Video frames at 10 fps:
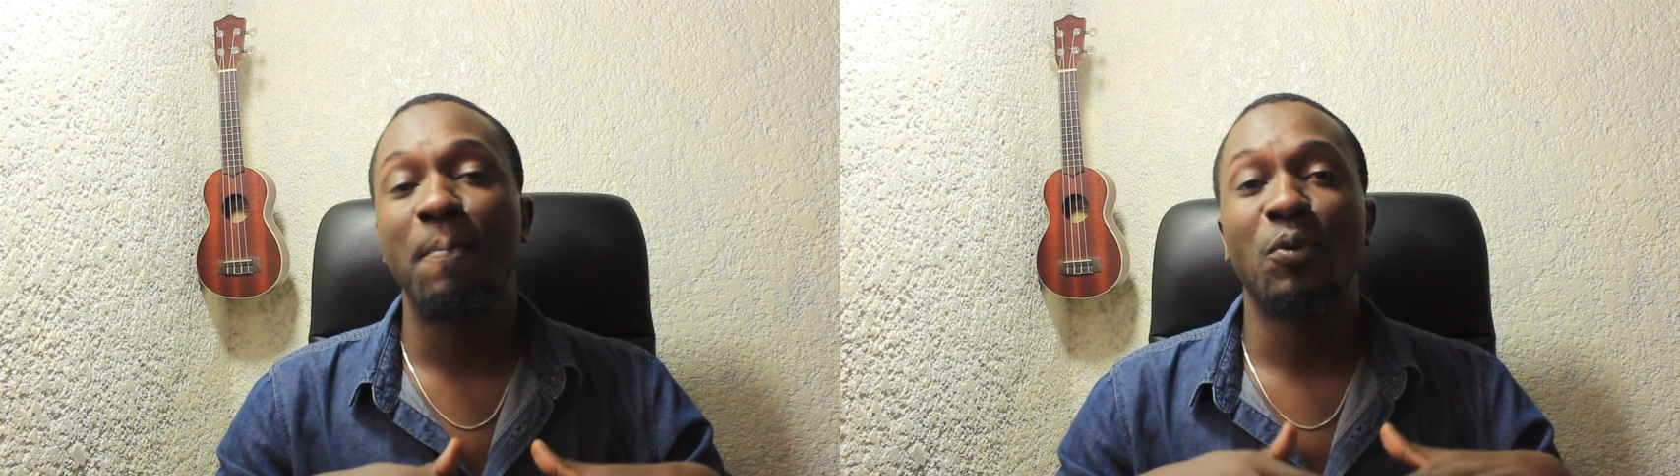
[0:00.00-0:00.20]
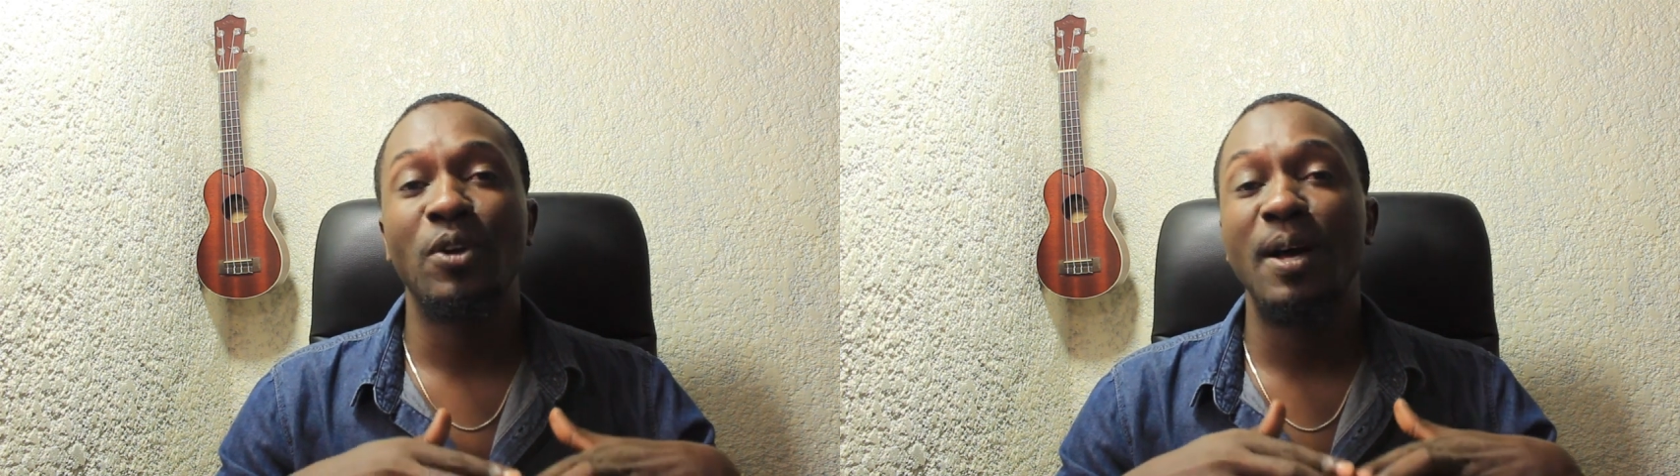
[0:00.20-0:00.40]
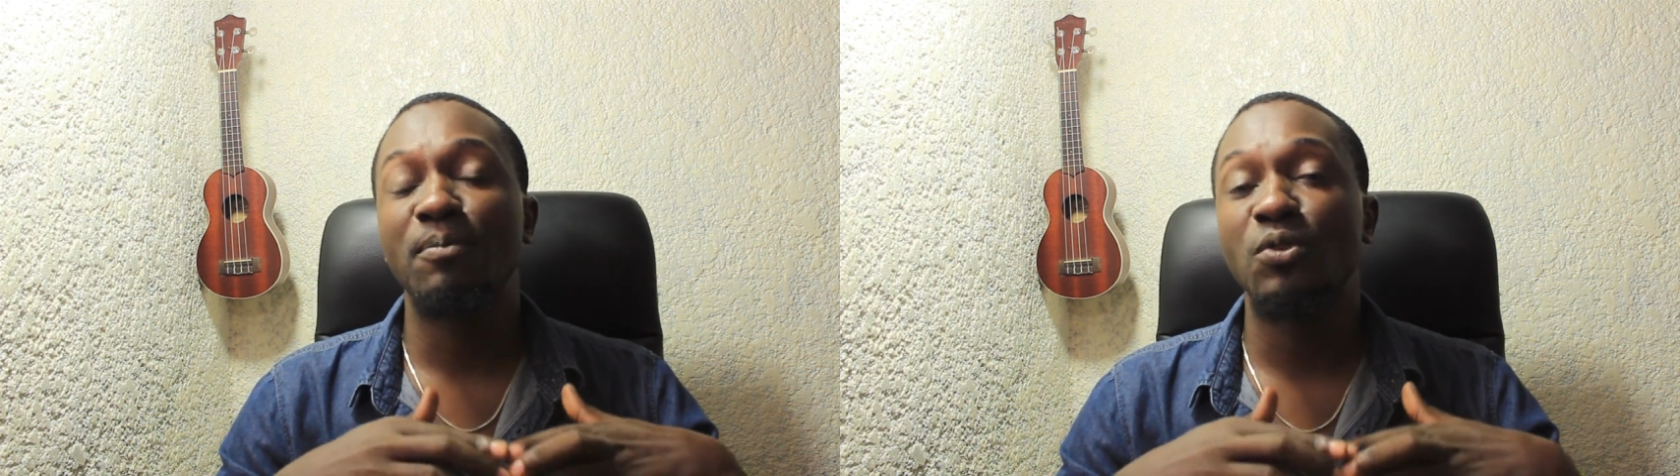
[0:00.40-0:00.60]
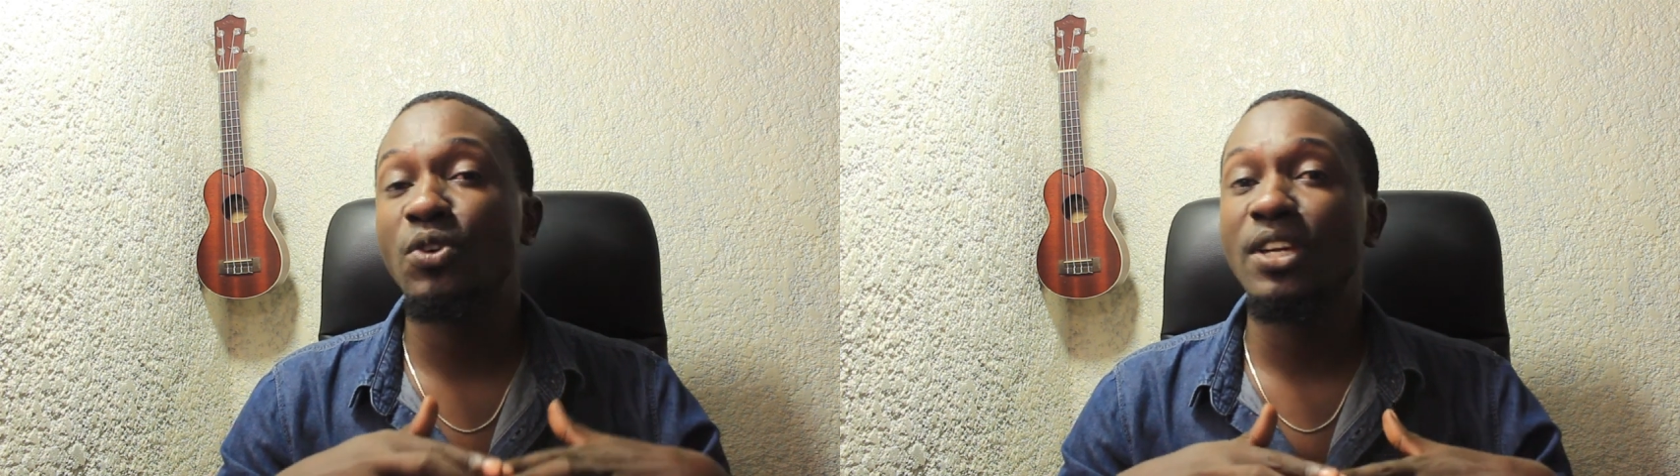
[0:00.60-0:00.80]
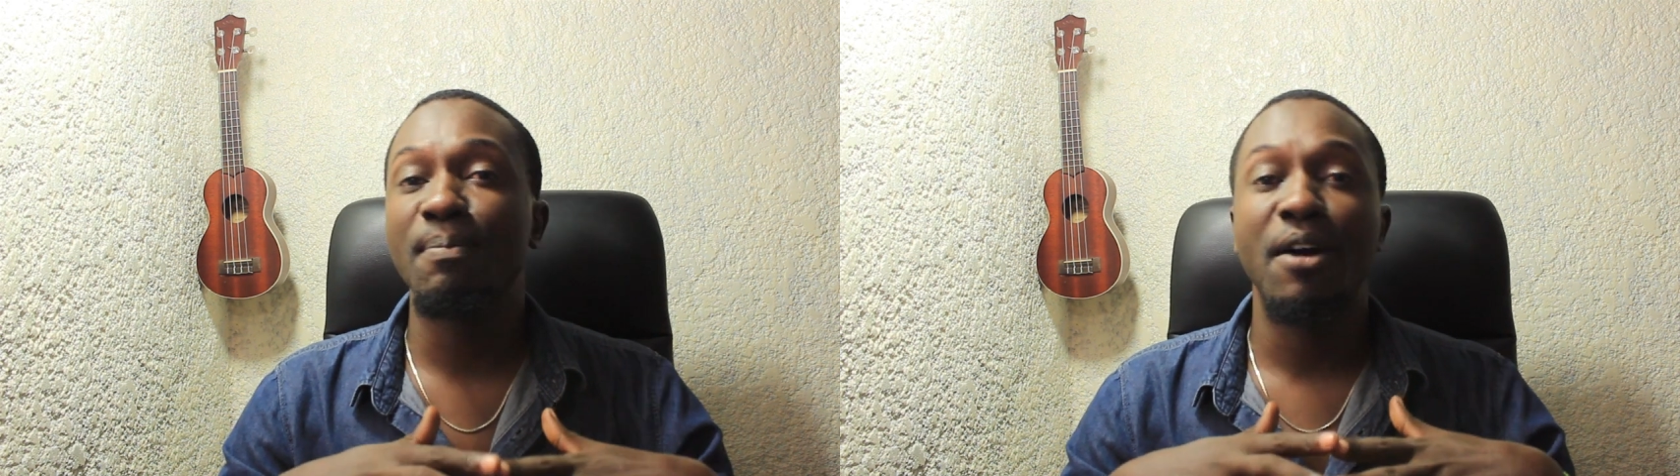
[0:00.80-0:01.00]
when I'm
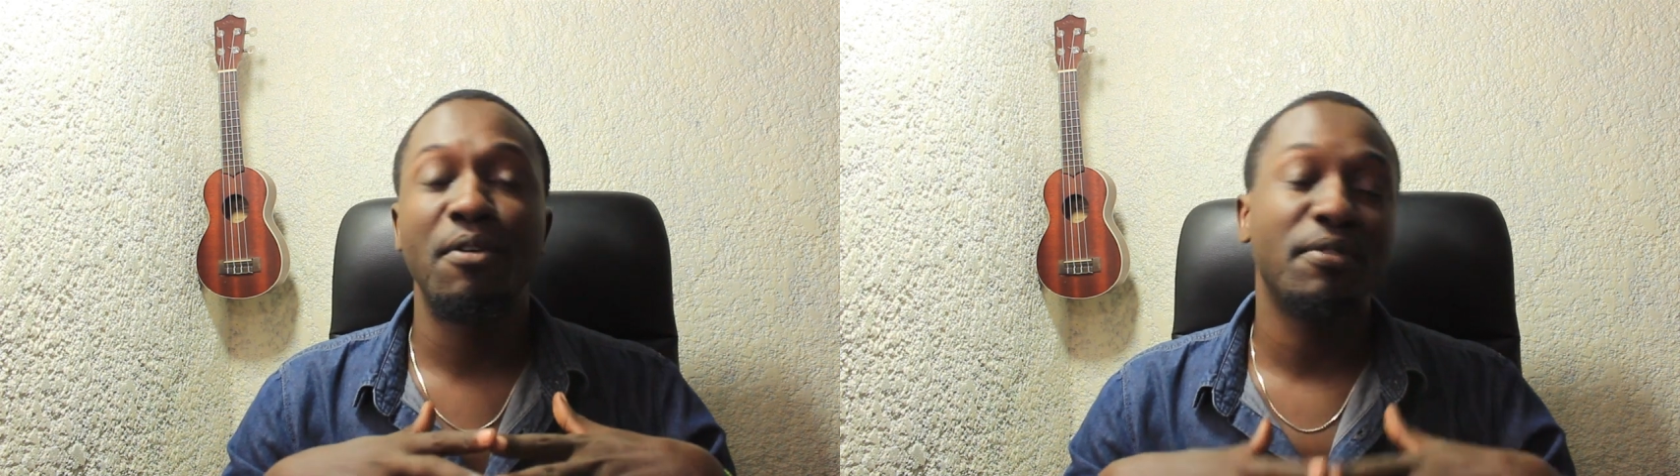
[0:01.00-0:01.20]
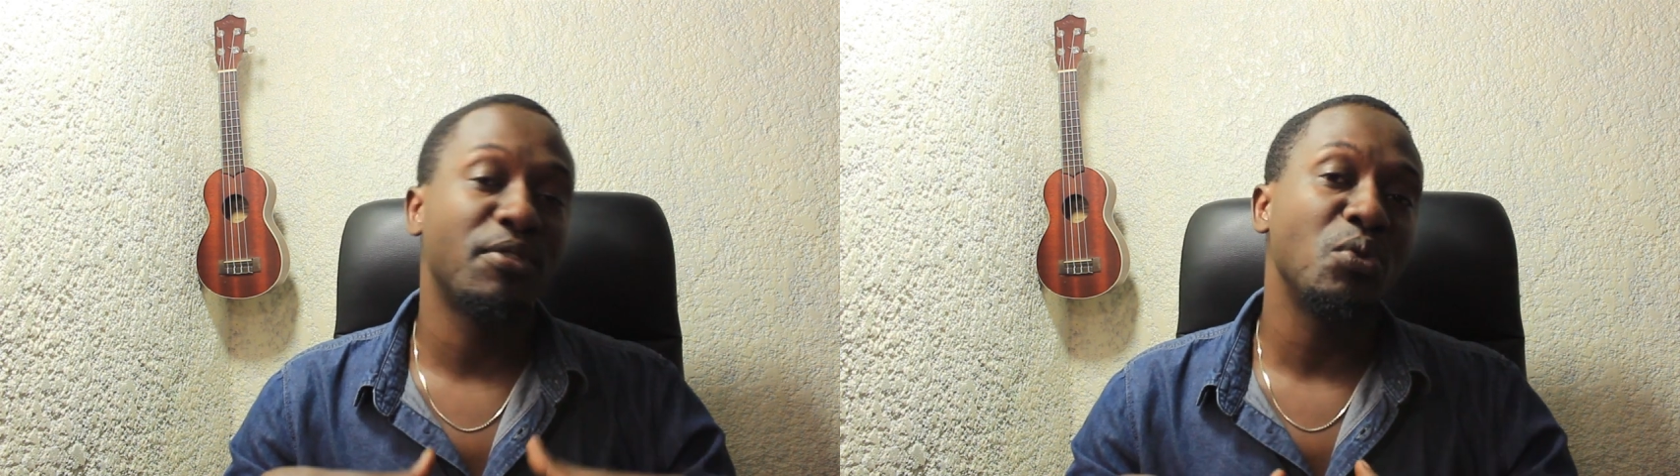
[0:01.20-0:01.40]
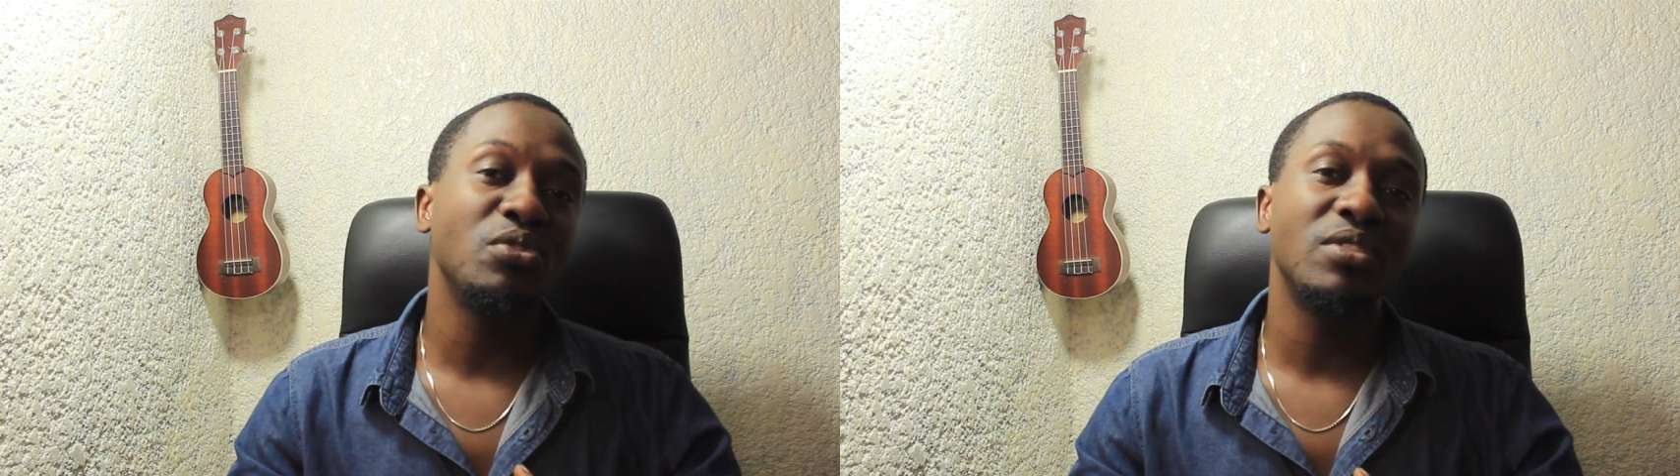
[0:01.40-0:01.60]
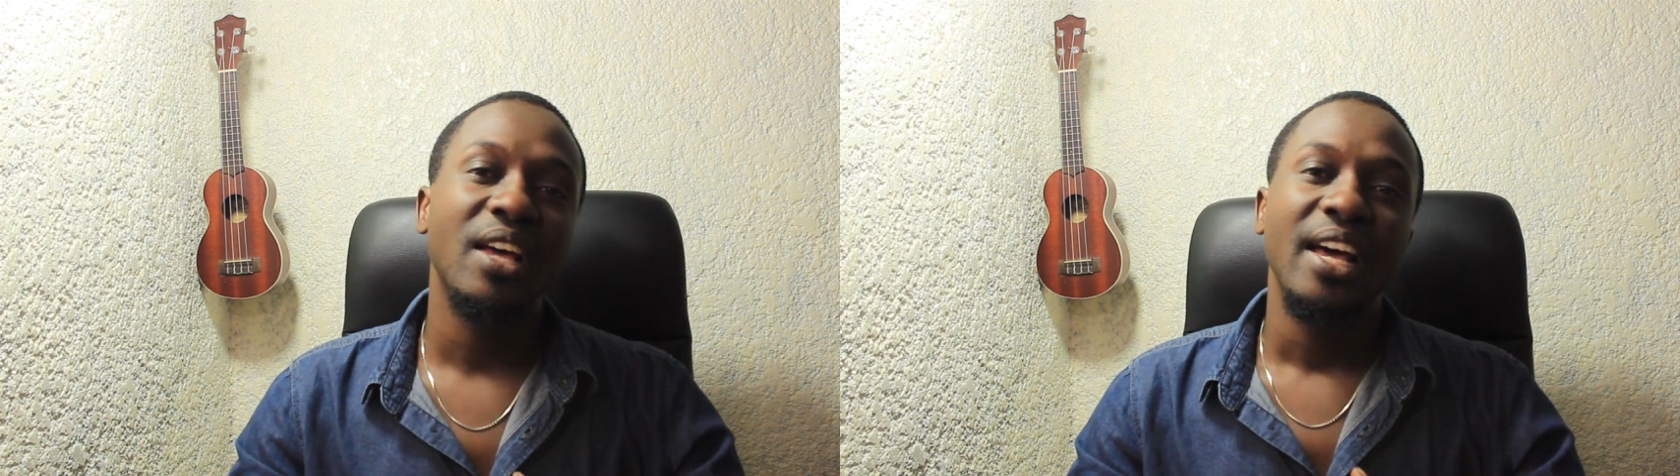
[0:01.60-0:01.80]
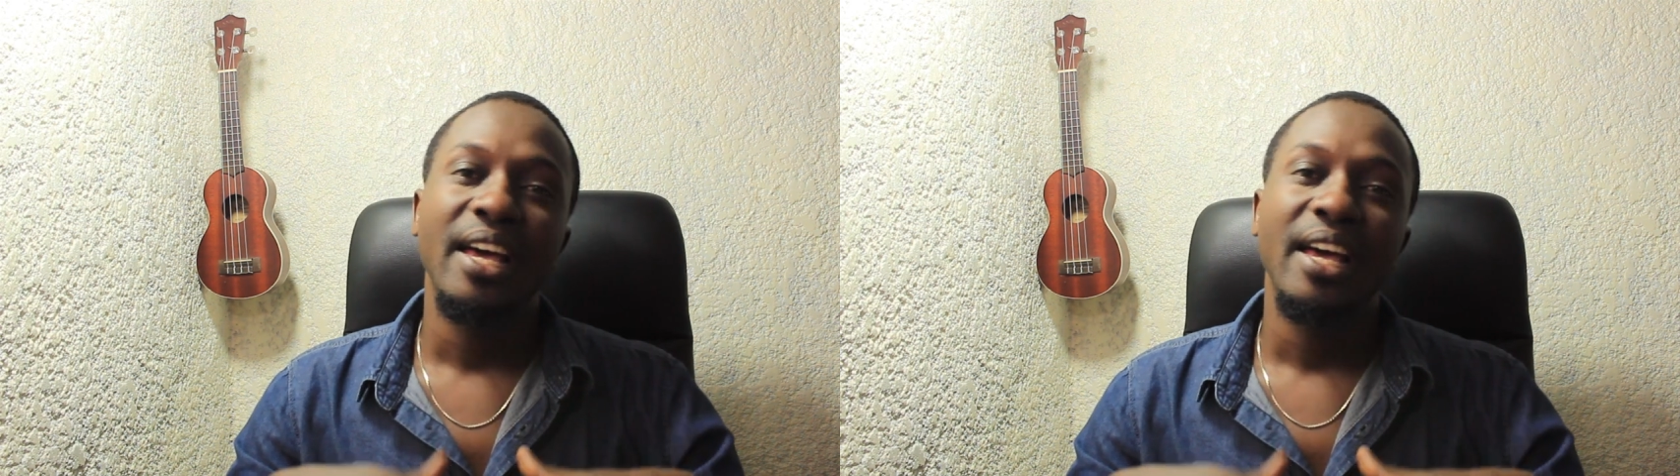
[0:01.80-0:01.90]
doing my reviews,